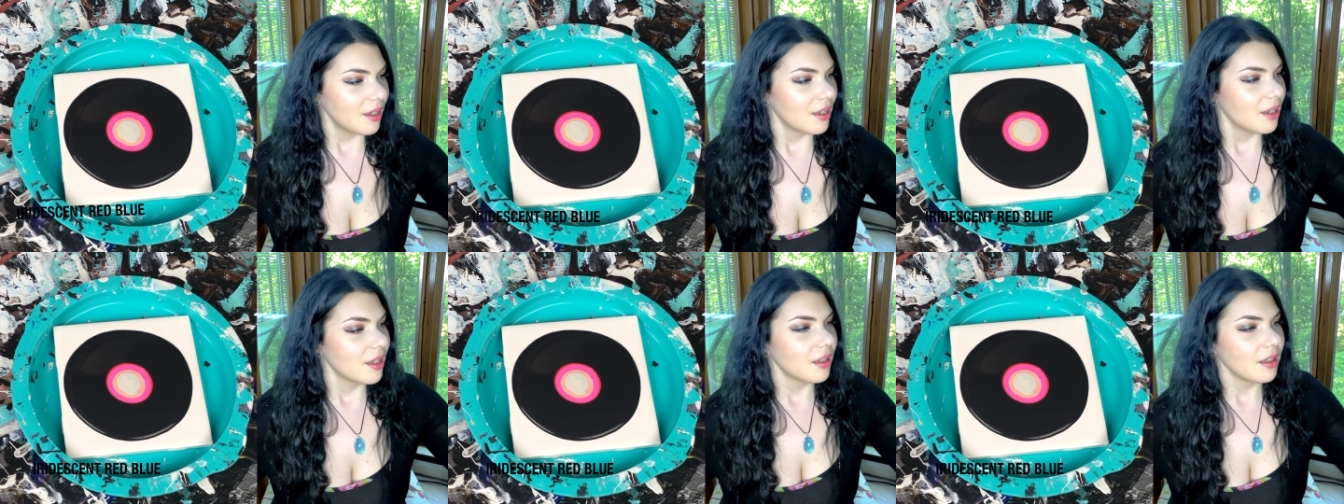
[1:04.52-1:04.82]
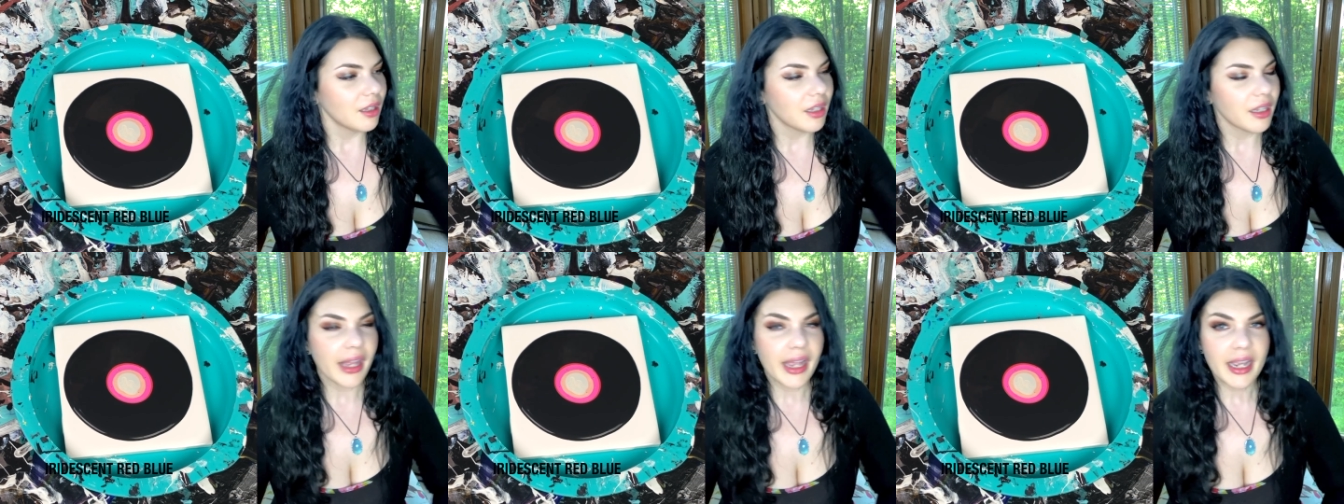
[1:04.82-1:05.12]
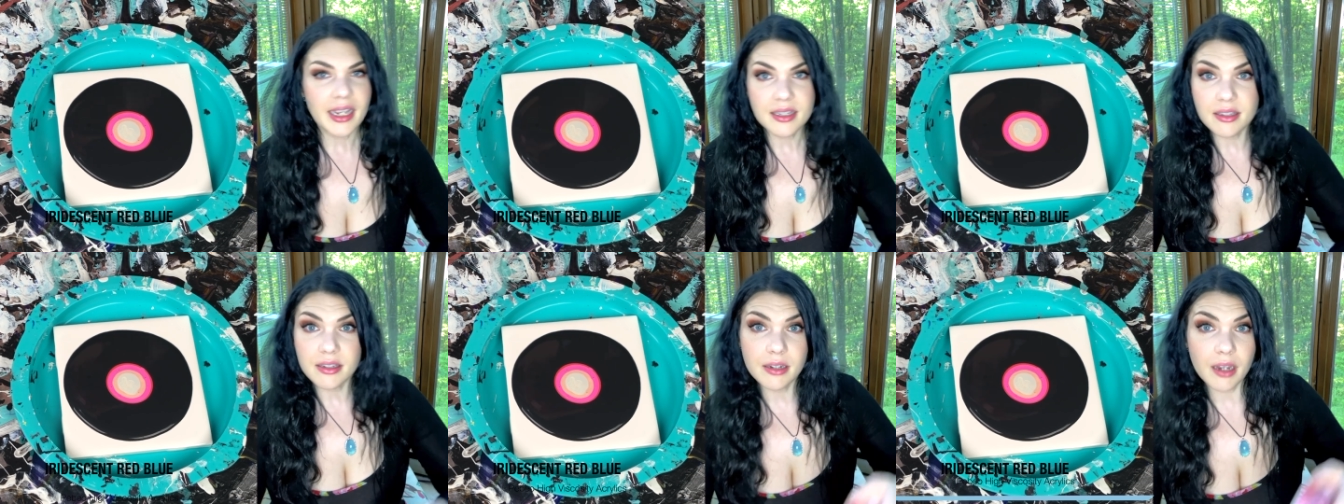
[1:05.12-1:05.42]
The
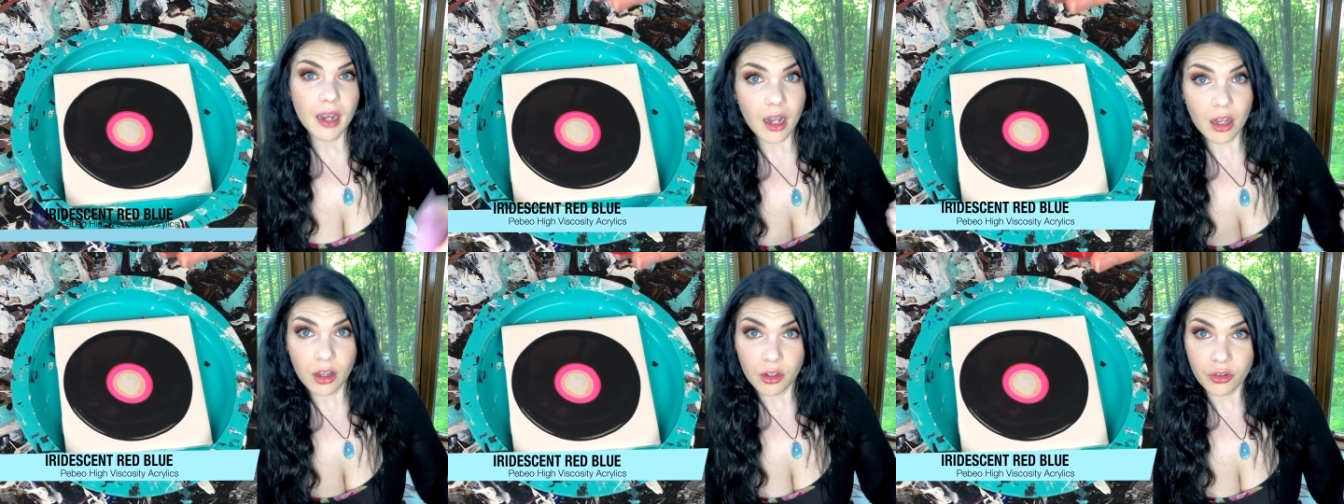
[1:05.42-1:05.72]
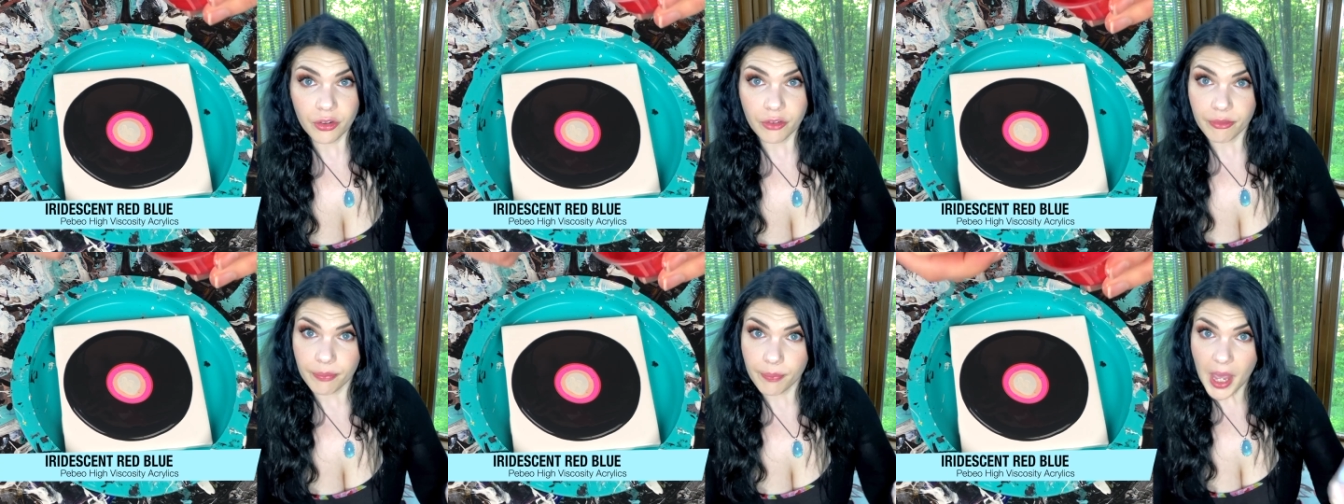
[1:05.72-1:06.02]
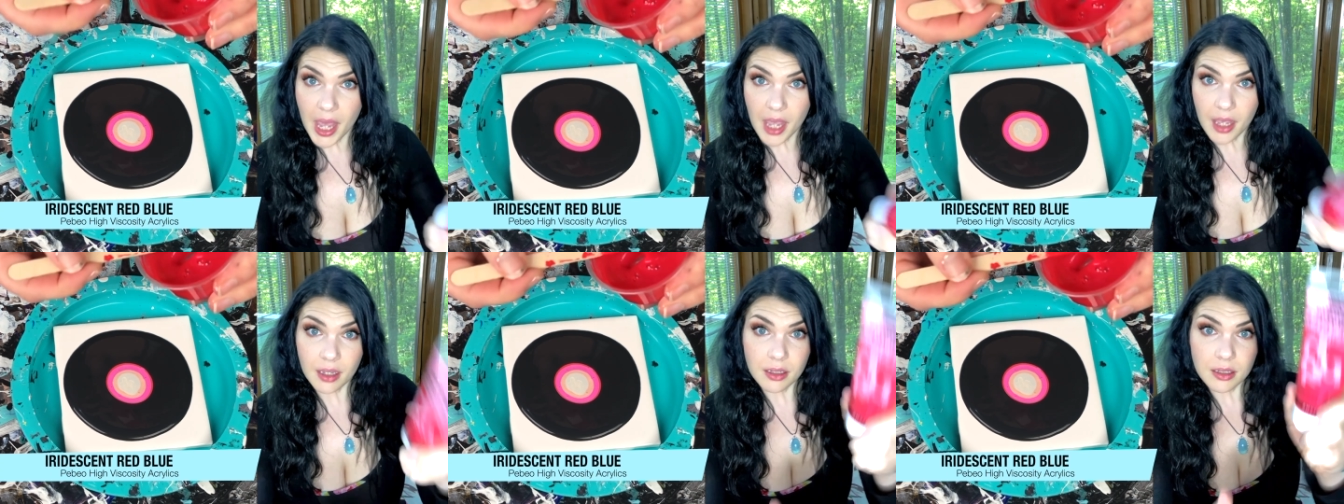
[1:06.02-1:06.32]
last color of
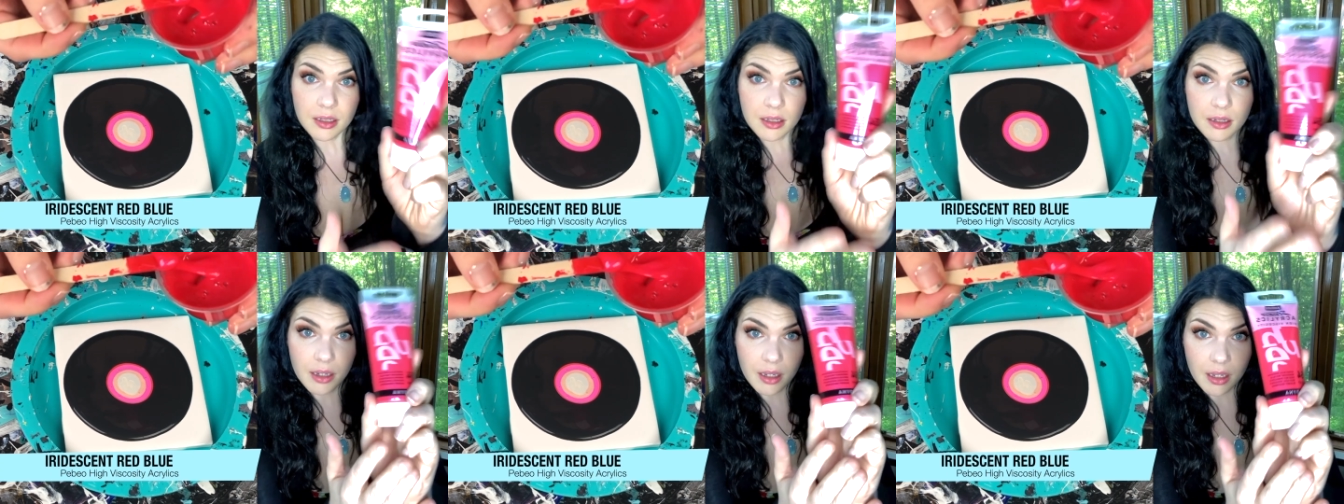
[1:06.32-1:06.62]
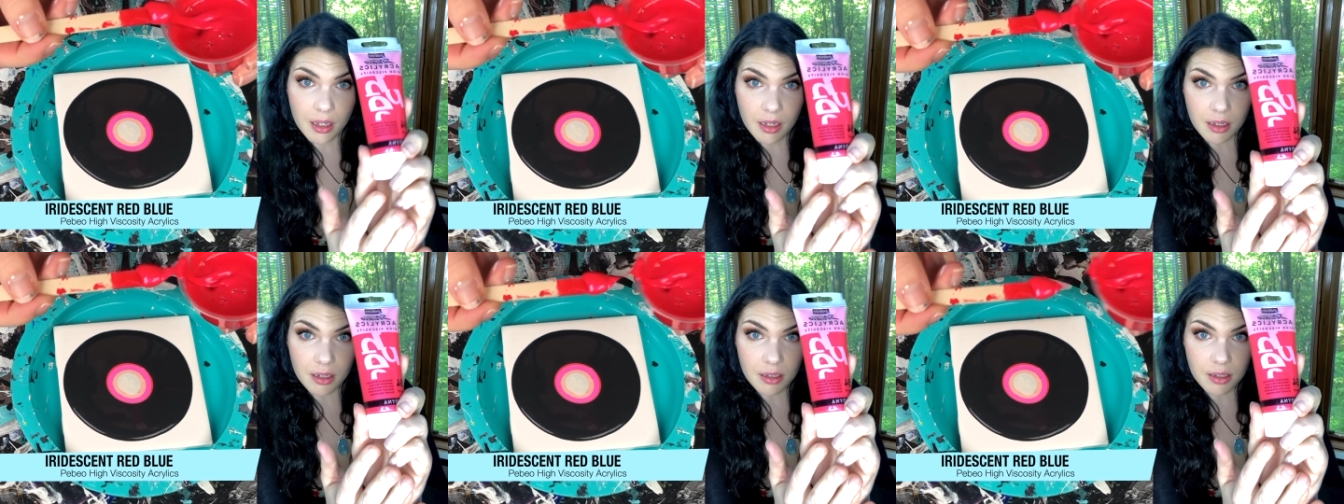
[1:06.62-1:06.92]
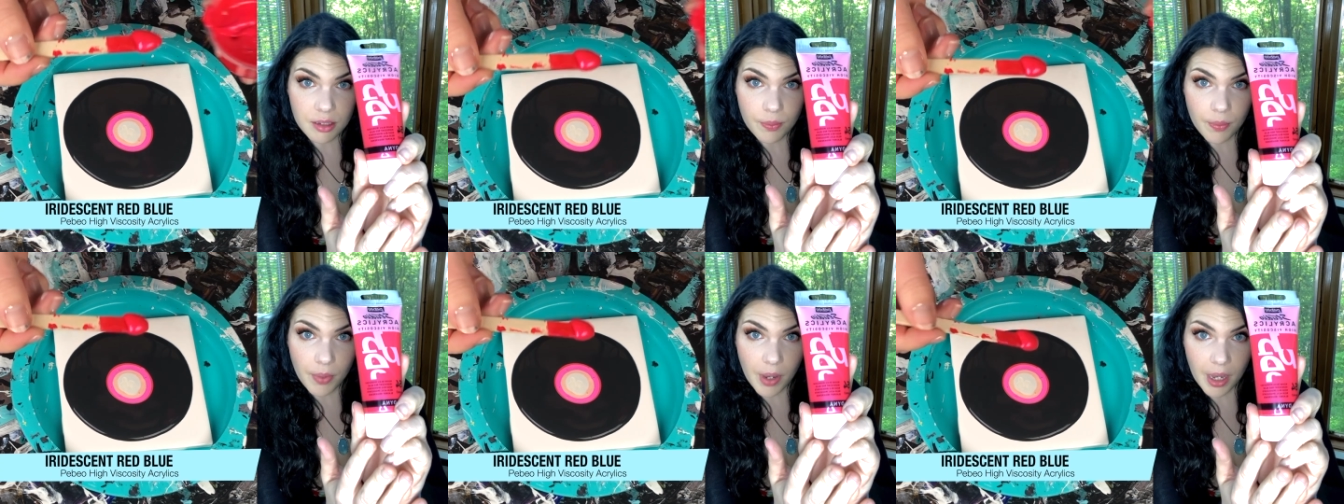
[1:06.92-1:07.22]
paint is
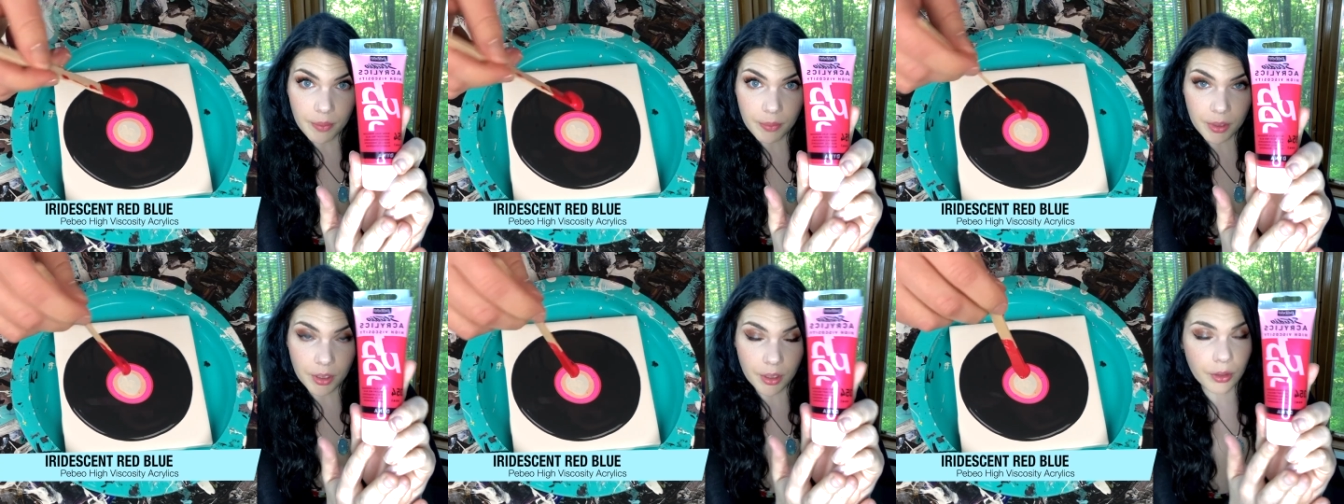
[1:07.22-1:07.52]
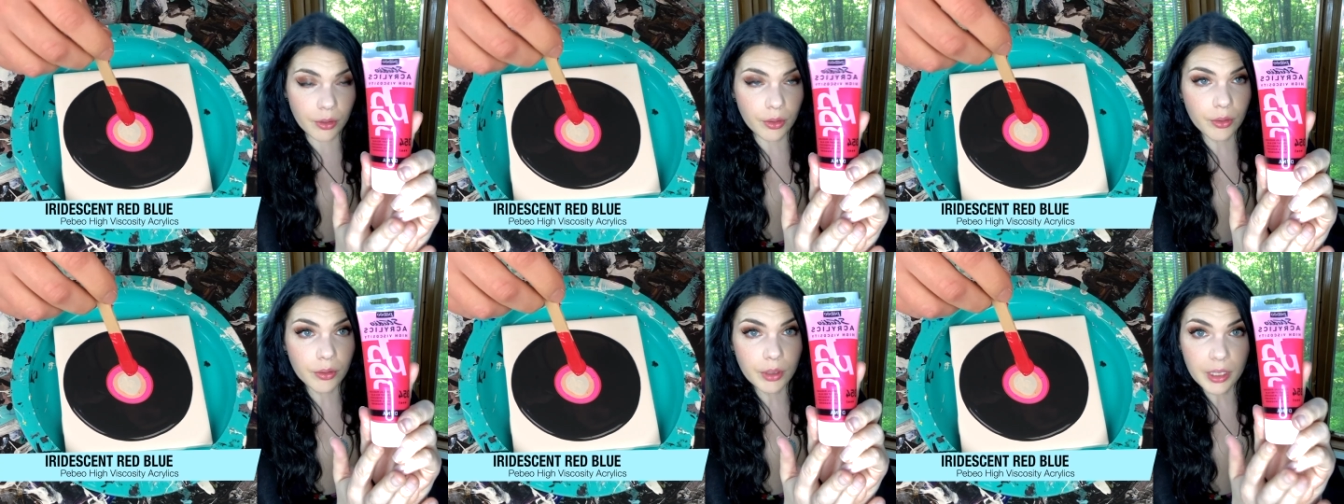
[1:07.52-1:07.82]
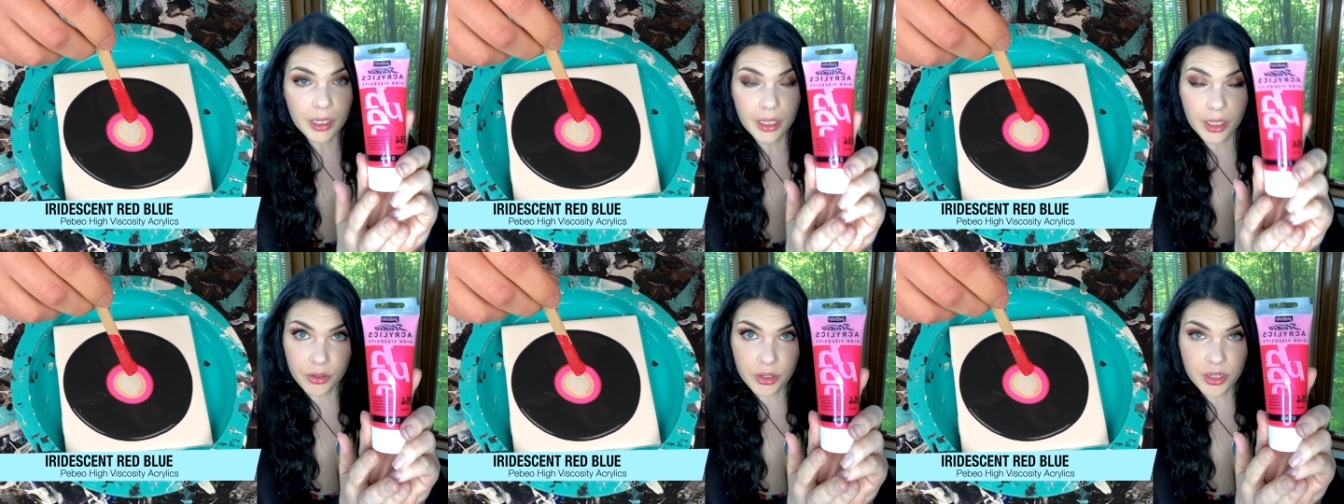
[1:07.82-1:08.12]
Pebeo
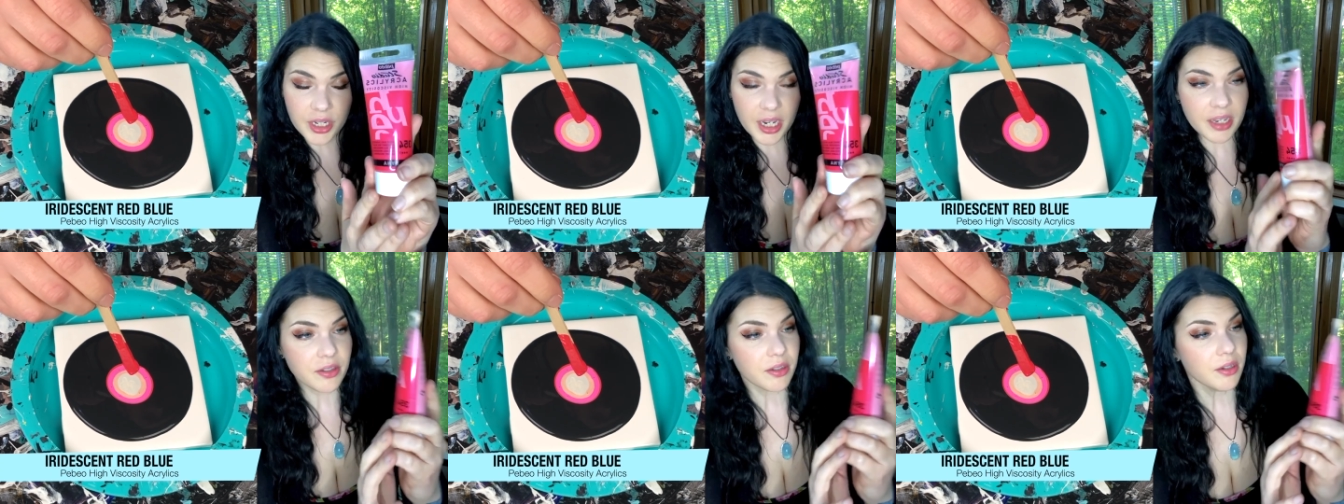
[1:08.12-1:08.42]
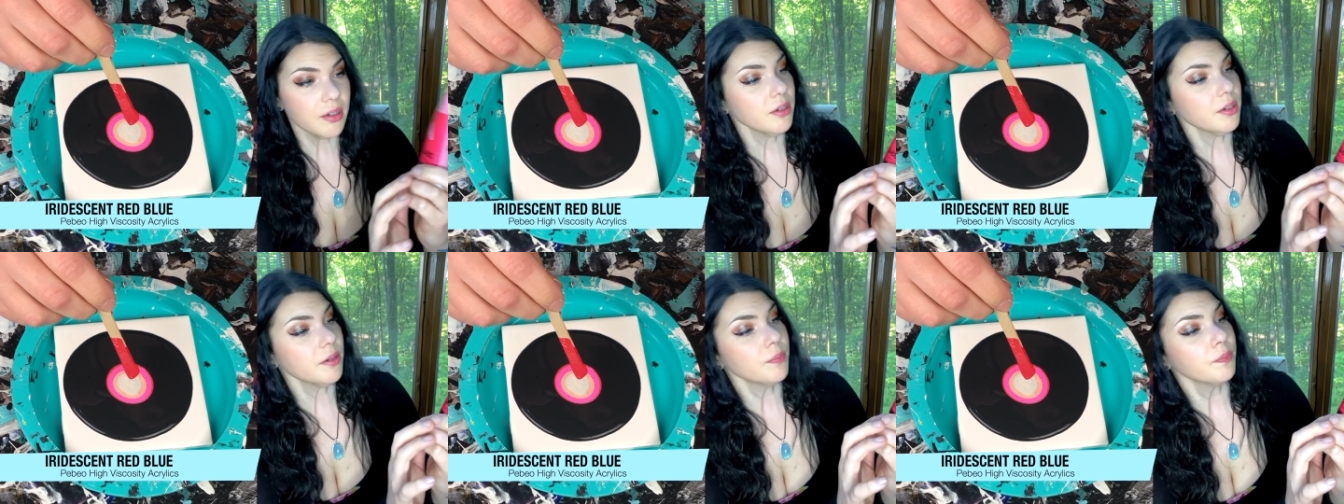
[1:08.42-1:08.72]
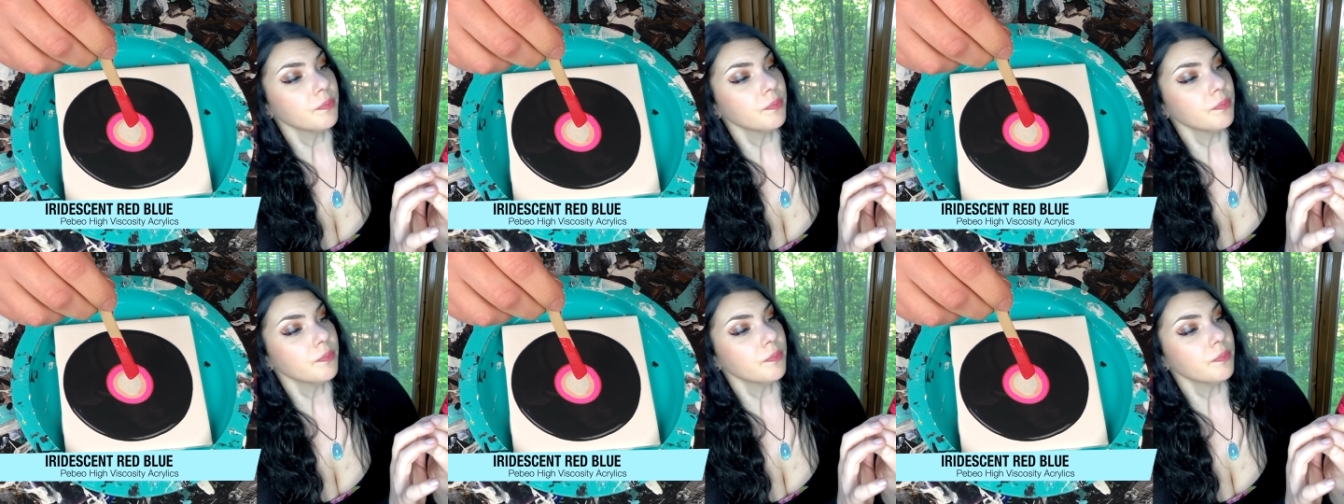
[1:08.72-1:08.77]
Iridescent,